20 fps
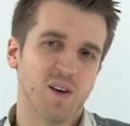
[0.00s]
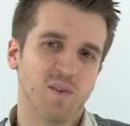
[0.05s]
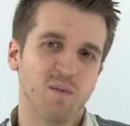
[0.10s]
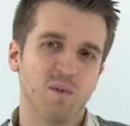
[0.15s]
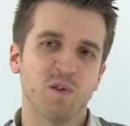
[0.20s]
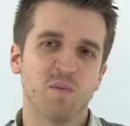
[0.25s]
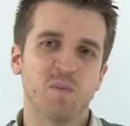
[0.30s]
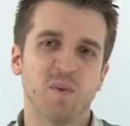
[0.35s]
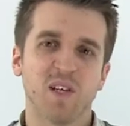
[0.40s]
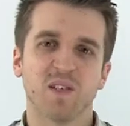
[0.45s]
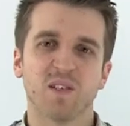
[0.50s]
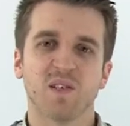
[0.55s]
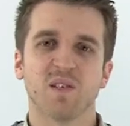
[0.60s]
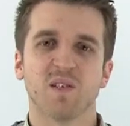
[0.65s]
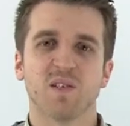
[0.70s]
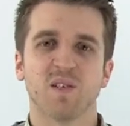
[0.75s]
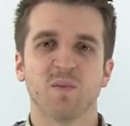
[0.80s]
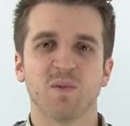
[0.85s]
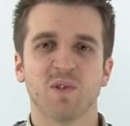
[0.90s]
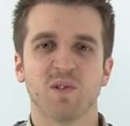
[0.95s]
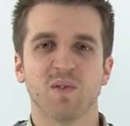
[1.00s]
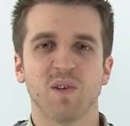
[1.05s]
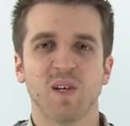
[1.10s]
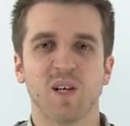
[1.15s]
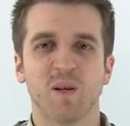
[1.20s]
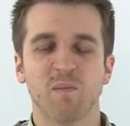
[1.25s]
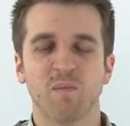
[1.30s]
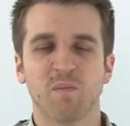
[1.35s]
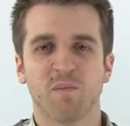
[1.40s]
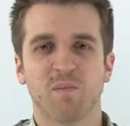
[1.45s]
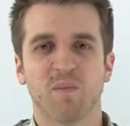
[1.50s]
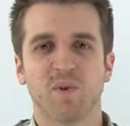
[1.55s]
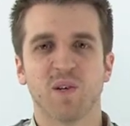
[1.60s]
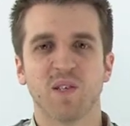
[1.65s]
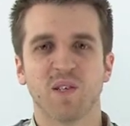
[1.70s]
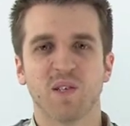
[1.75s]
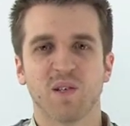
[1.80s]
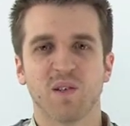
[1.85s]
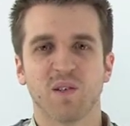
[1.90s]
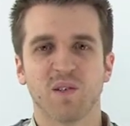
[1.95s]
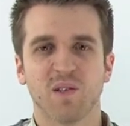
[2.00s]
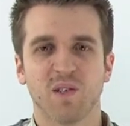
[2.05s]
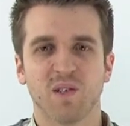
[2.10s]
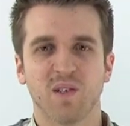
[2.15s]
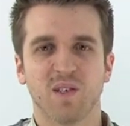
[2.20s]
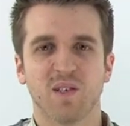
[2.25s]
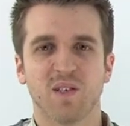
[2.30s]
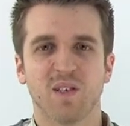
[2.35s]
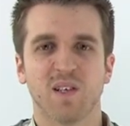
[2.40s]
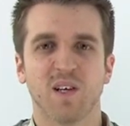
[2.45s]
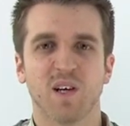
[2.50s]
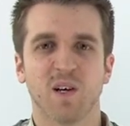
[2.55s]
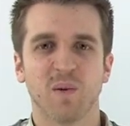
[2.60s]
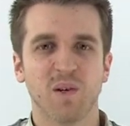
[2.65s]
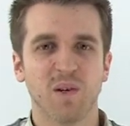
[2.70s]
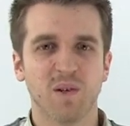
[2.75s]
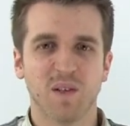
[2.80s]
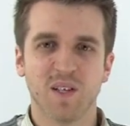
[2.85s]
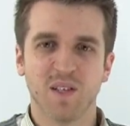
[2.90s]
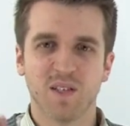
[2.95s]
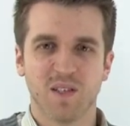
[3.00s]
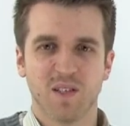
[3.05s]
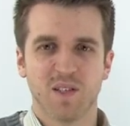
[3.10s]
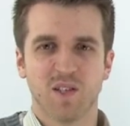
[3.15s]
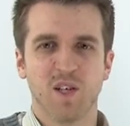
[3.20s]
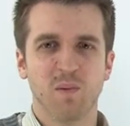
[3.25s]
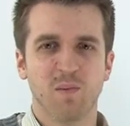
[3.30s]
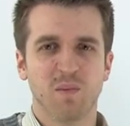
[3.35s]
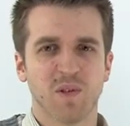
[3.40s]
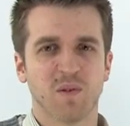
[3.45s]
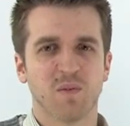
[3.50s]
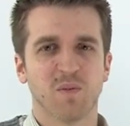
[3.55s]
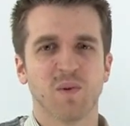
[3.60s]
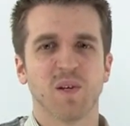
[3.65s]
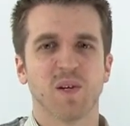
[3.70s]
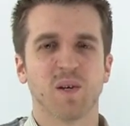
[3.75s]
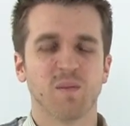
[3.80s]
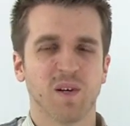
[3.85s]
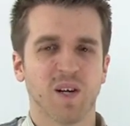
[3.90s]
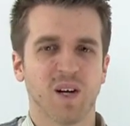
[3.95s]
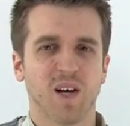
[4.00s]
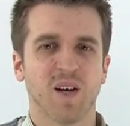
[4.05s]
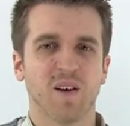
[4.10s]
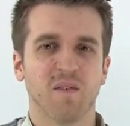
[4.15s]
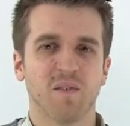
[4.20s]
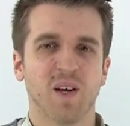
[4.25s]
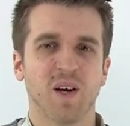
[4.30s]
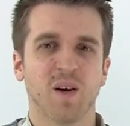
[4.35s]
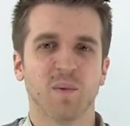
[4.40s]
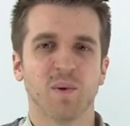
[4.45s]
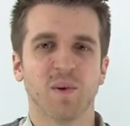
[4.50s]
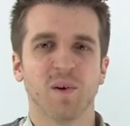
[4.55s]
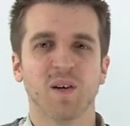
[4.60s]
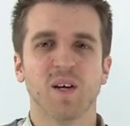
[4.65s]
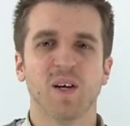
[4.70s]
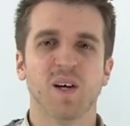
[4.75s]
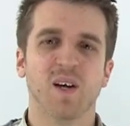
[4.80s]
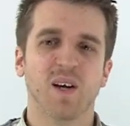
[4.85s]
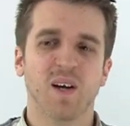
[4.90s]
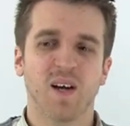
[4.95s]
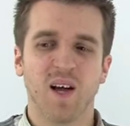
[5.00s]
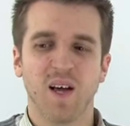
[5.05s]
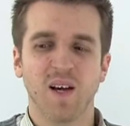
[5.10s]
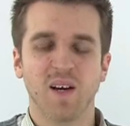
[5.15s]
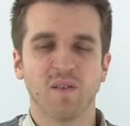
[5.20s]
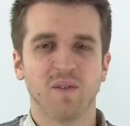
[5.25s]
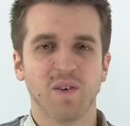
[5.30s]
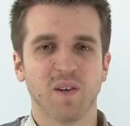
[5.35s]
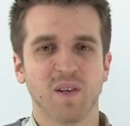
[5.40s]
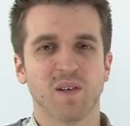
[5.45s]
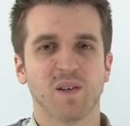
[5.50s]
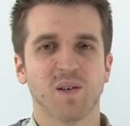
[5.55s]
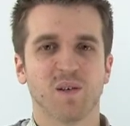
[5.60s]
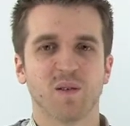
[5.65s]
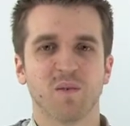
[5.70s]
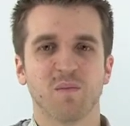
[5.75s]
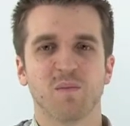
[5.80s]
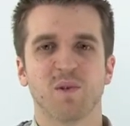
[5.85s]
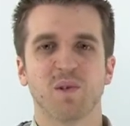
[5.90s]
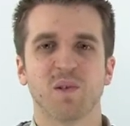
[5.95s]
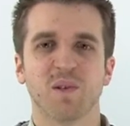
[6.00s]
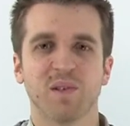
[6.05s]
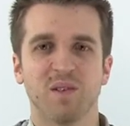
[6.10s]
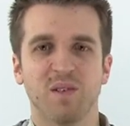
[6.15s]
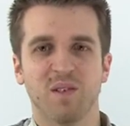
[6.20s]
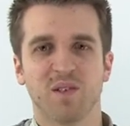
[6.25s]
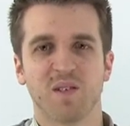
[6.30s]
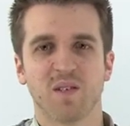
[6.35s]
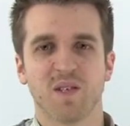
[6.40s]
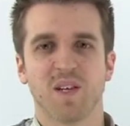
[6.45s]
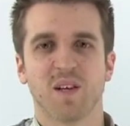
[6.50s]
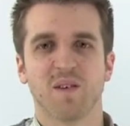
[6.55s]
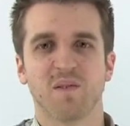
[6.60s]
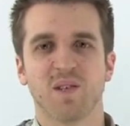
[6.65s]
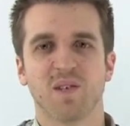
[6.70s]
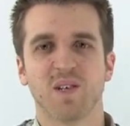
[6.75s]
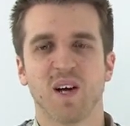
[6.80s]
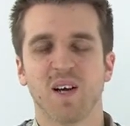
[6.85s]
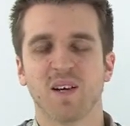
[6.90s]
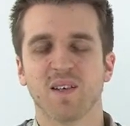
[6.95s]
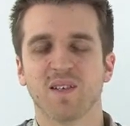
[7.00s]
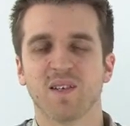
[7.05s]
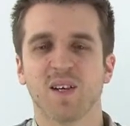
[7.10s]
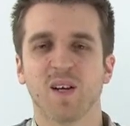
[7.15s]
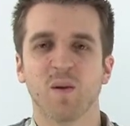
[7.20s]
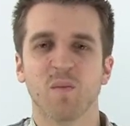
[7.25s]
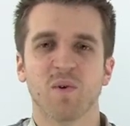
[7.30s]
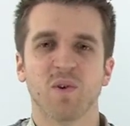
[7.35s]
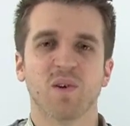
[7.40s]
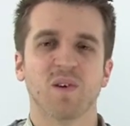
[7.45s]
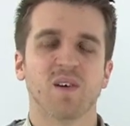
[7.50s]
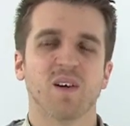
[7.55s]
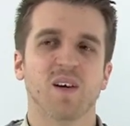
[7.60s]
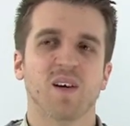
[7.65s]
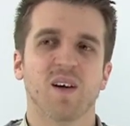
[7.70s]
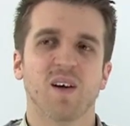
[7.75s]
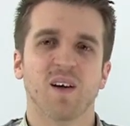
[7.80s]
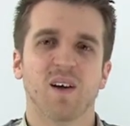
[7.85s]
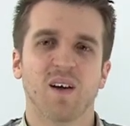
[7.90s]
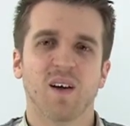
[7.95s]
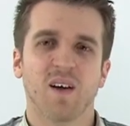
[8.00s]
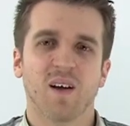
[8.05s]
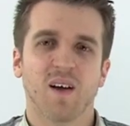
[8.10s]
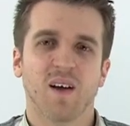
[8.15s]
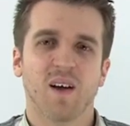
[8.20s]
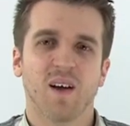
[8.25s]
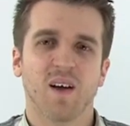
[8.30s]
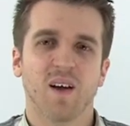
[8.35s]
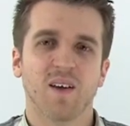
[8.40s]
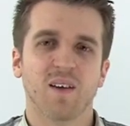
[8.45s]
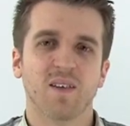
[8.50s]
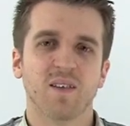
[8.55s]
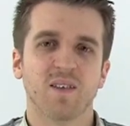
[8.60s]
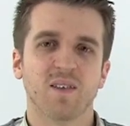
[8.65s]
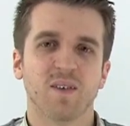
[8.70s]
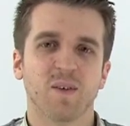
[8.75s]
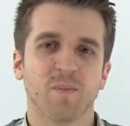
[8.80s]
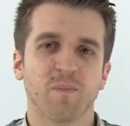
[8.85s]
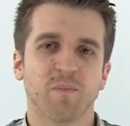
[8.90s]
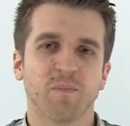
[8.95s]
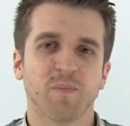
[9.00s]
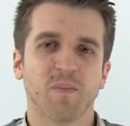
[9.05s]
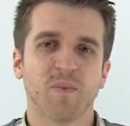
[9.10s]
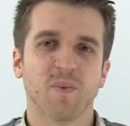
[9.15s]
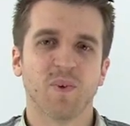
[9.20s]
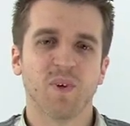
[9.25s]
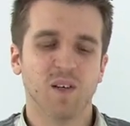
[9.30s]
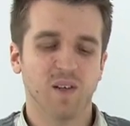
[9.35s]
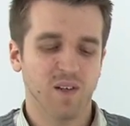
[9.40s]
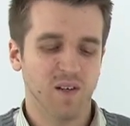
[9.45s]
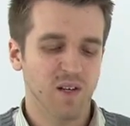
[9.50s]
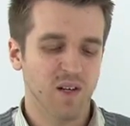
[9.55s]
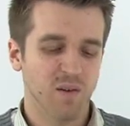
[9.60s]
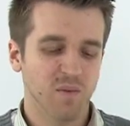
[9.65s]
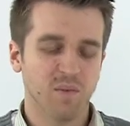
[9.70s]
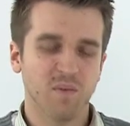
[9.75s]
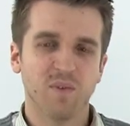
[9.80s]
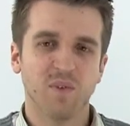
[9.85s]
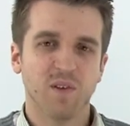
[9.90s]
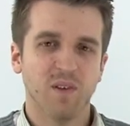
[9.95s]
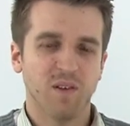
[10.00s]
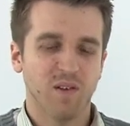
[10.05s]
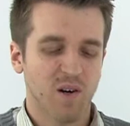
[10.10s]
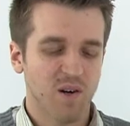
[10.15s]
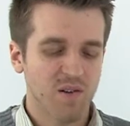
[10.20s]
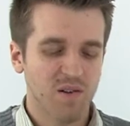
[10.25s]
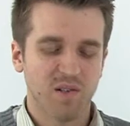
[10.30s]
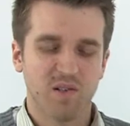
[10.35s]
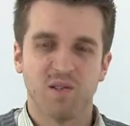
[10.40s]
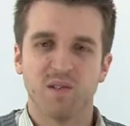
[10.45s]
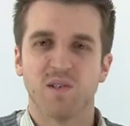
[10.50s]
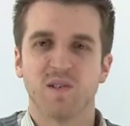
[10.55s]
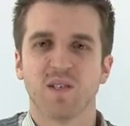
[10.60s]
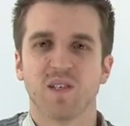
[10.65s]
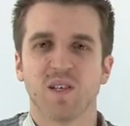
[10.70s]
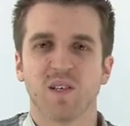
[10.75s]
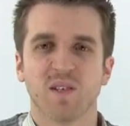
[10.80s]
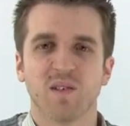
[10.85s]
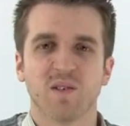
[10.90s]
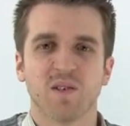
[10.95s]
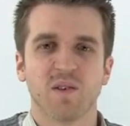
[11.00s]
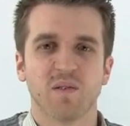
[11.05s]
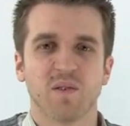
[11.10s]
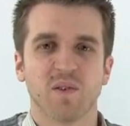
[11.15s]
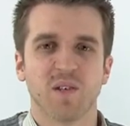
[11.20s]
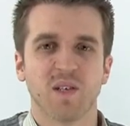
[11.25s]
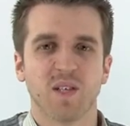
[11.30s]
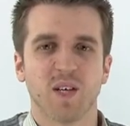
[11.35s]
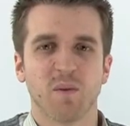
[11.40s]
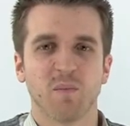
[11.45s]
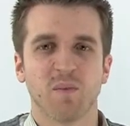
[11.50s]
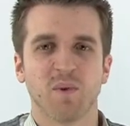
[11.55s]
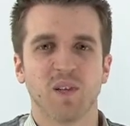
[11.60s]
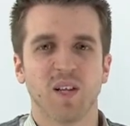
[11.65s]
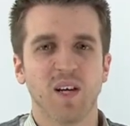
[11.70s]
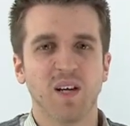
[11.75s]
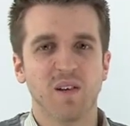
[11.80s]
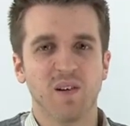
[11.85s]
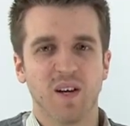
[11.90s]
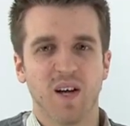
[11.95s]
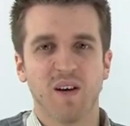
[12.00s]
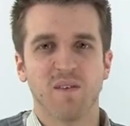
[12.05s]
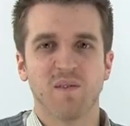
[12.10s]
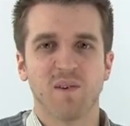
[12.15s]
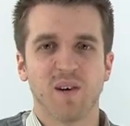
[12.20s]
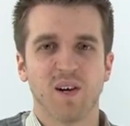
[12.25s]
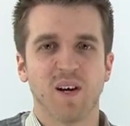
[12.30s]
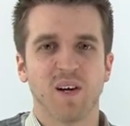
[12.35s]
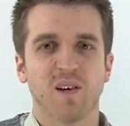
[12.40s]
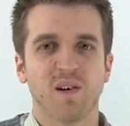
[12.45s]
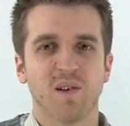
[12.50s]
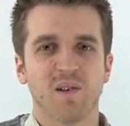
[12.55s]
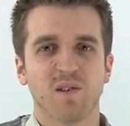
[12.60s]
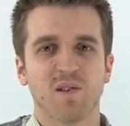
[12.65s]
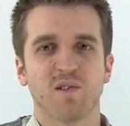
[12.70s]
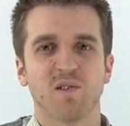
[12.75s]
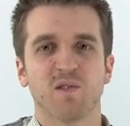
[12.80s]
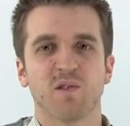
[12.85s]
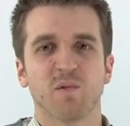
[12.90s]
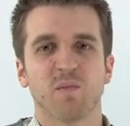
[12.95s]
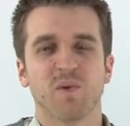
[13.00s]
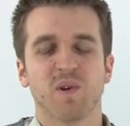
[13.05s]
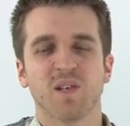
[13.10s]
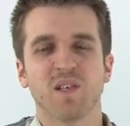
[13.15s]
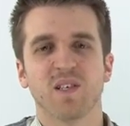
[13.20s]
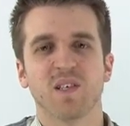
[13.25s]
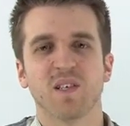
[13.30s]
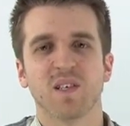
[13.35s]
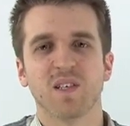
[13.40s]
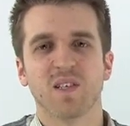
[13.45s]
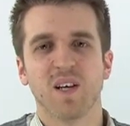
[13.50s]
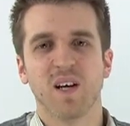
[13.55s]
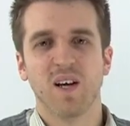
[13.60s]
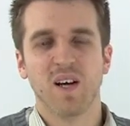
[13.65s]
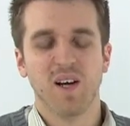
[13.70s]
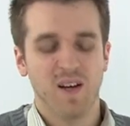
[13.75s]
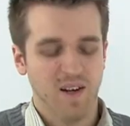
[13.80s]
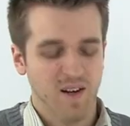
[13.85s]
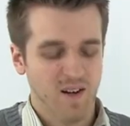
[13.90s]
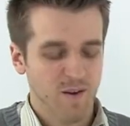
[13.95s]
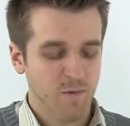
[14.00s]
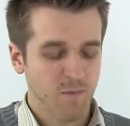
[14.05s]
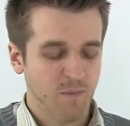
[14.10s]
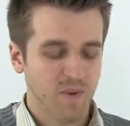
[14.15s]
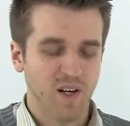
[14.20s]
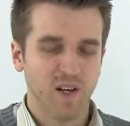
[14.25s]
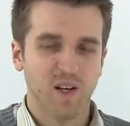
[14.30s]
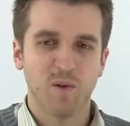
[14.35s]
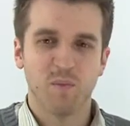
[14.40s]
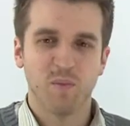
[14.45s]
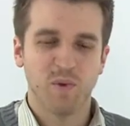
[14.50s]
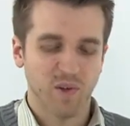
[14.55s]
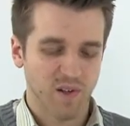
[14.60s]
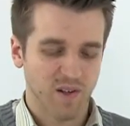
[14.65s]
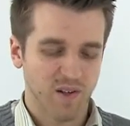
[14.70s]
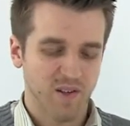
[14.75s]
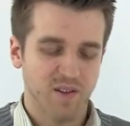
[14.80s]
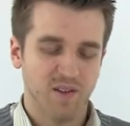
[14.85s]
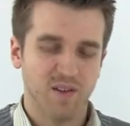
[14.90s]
which makes customers really price conscious to go, oh, that's the cheapest one, I'm going to have that one. Anything that costs more just doesn't have a chance anymore. And, you know, car insurance industry, for example, they could aggregate car insurance prices. They could put